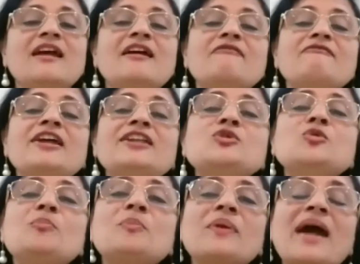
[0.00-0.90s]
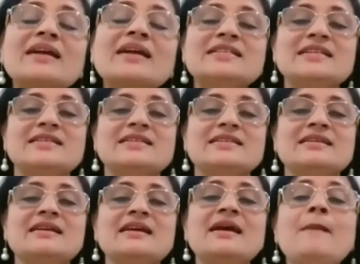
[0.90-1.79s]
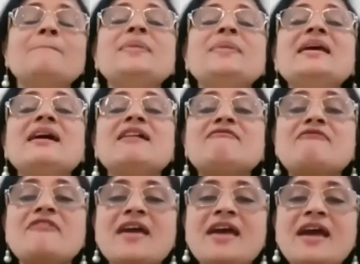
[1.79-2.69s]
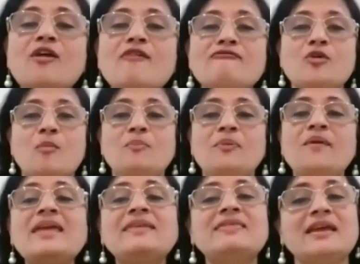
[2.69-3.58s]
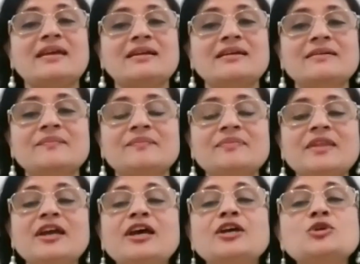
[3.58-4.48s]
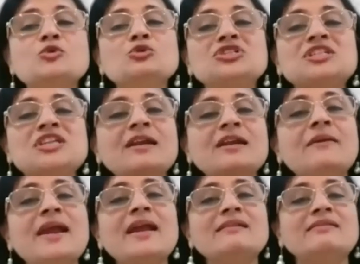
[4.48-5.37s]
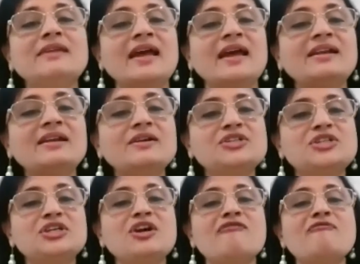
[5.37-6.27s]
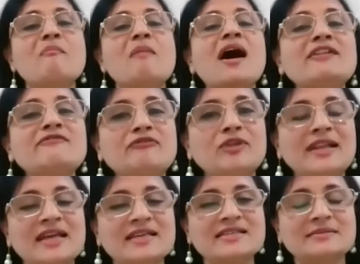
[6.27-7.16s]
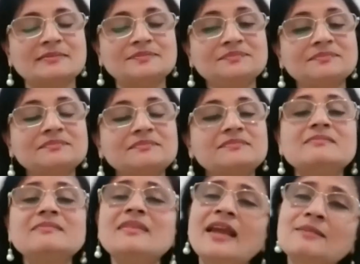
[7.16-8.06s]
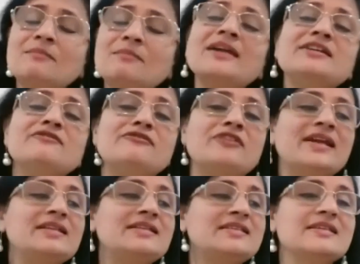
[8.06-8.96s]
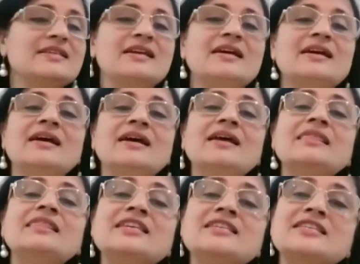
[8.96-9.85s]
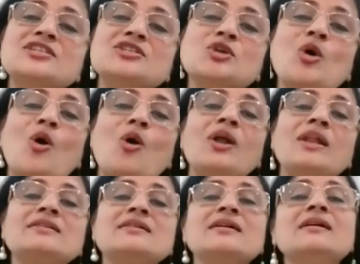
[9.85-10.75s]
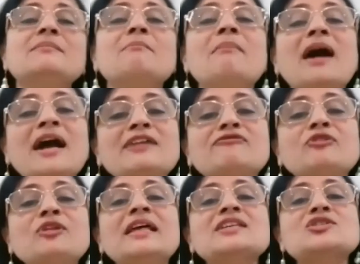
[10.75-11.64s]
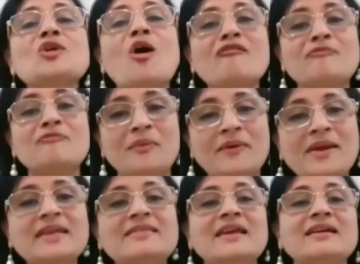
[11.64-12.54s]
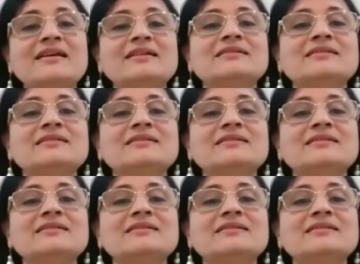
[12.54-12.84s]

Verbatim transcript: When you practice being aware of your breathing, you generate the energy of mindfulness. And my dear friends, this is called mindfulness of breathing.